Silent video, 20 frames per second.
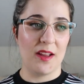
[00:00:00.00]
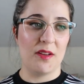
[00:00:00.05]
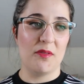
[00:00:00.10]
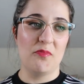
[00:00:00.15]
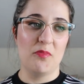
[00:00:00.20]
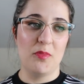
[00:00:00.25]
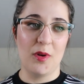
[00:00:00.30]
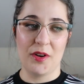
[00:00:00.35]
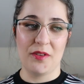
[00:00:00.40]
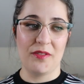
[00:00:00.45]

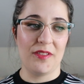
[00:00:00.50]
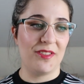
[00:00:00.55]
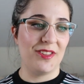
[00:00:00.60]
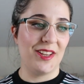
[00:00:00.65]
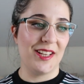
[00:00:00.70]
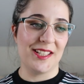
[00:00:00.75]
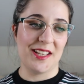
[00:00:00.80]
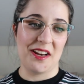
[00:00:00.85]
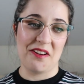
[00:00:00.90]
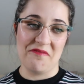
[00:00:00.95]
One of the
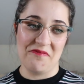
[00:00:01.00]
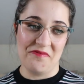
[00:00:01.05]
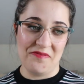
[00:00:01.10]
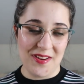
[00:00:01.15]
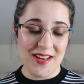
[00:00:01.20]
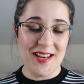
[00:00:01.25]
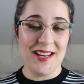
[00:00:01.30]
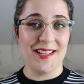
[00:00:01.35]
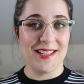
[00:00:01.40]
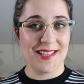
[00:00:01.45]
things that I
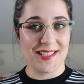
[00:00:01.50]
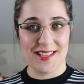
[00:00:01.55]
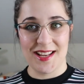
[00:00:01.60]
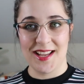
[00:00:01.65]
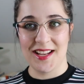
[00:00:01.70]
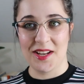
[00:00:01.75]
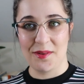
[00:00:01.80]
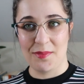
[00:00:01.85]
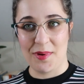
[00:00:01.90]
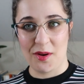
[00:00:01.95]
really
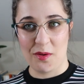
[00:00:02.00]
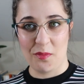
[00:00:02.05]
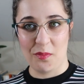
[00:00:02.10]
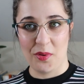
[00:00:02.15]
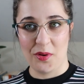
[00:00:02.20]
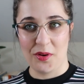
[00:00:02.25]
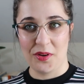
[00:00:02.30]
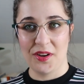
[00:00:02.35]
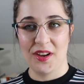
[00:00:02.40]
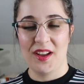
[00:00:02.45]
dislike about a
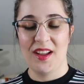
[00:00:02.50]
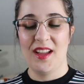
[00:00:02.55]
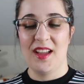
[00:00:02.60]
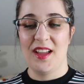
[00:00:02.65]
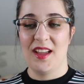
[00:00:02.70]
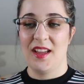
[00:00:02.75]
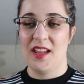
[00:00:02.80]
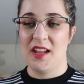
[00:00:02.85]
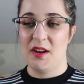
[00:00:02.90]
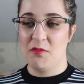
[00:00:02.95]
book,
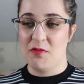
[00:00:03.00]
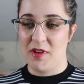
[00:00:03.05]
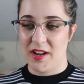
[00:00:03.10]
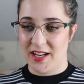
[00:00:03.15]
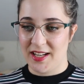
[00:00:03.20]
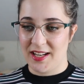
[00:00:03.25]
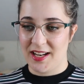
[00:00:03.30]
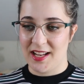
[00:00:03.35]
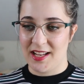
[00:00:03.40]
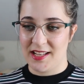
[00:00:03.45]
when
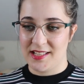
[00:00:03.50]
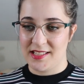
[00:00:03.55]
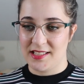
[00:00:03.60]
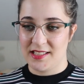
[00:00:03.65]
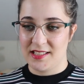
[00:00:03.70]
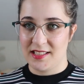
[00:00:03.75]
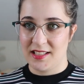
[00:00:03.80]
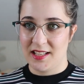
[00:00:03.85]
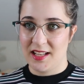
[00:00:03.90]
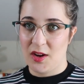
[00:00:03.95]
it
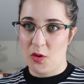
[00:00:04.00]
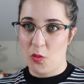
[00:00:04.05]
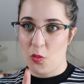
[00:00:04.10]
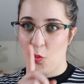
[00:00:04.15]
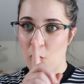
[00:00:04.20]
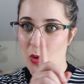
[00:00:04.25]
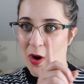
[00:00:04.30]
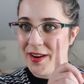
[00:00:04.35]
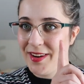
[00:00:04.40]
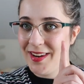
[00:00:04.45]
has
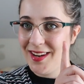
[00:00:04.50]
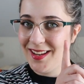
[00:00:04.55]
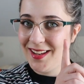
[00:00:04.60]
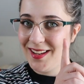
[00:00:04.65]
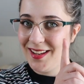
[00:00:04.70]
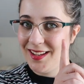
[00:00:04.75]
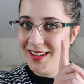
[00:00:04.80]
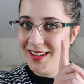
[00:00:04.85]
one